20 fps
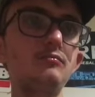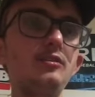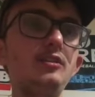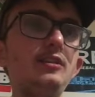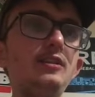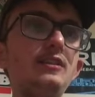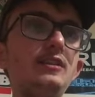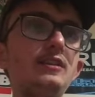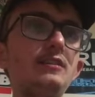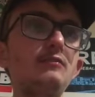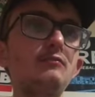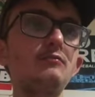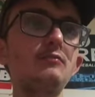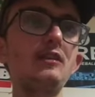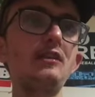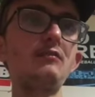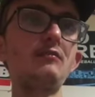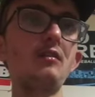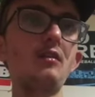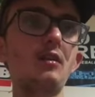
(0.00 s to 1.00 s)
didn't really
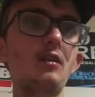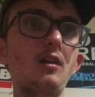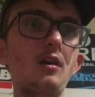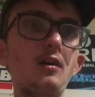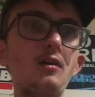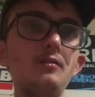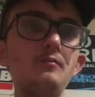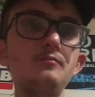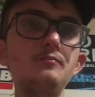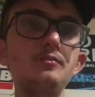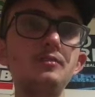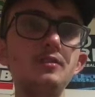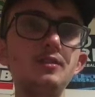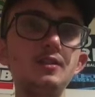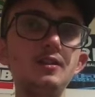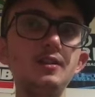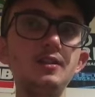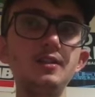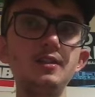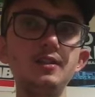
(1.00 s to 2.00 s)
want to come
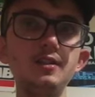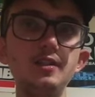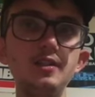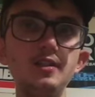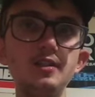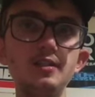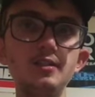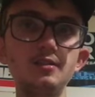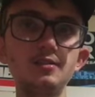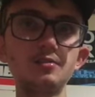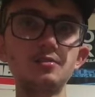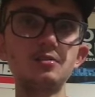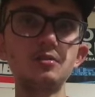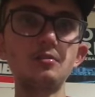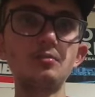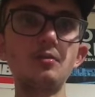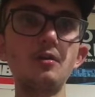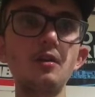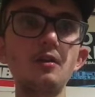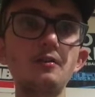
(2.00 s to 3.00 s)
to the
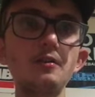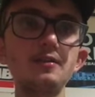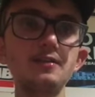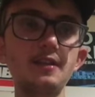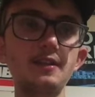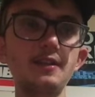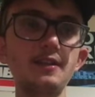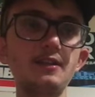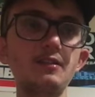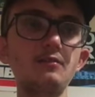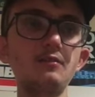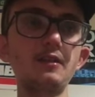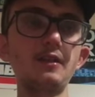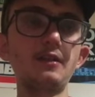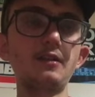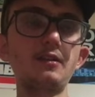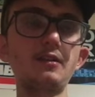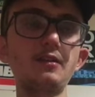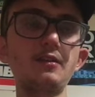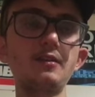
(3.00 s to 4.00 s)
Padres. I think they were like
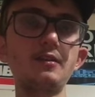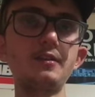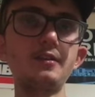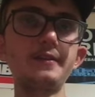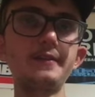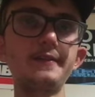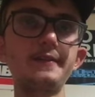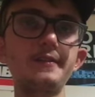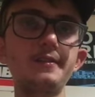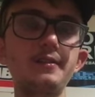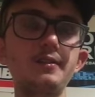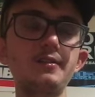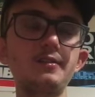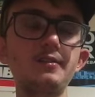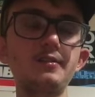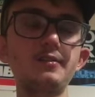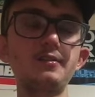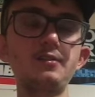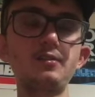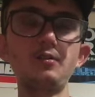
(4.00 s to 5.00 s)

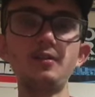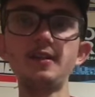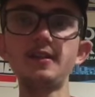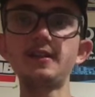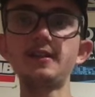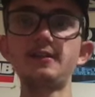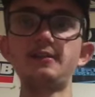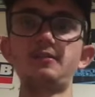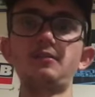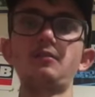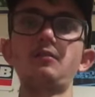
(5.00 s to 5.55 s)
doing it in